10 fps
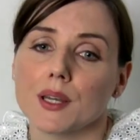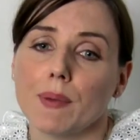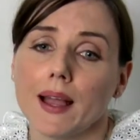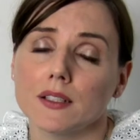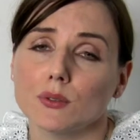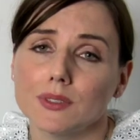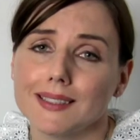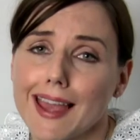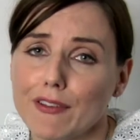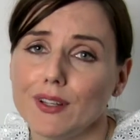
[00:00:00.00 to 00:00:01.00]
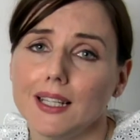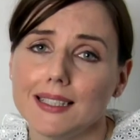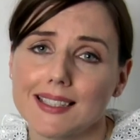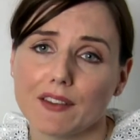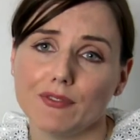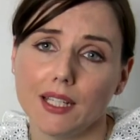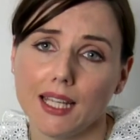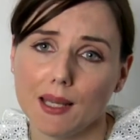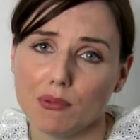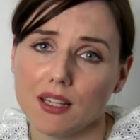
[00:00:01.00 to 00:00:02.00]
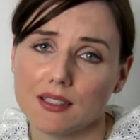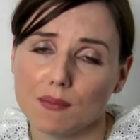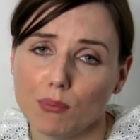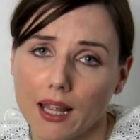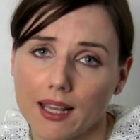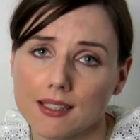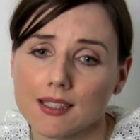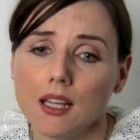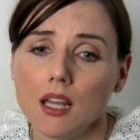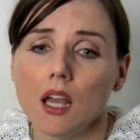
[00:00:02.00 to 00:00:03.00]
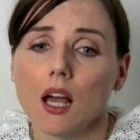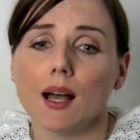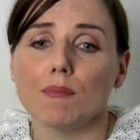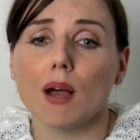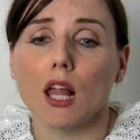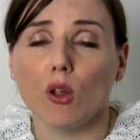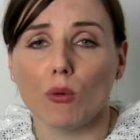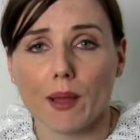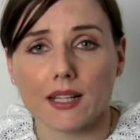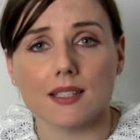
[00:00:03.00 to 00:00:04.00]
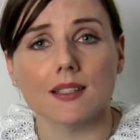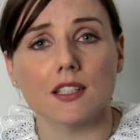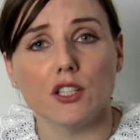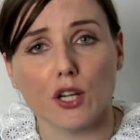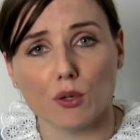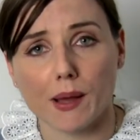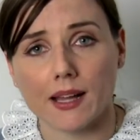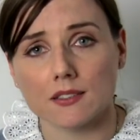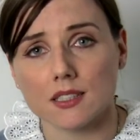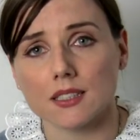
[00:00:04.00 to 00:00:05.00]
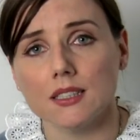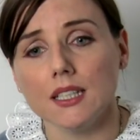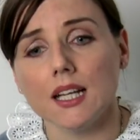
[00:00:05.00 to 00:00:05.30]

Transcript: A powder will definitely keep things in place a lot better than no powder.